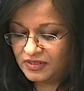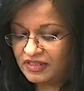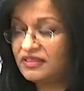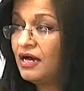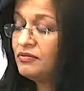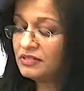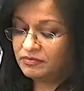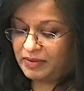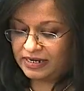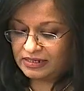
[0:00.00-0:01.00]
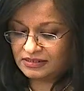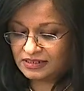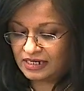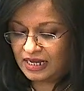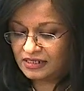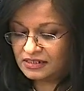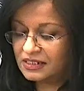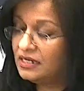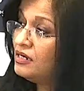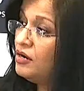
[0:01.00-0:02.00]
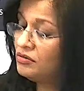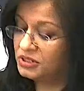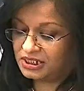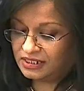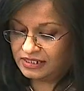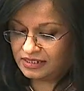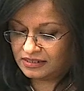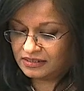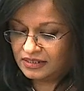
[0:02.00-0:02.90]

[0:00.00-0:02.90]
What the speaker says: 1,000 battles the lands they had lost earlier,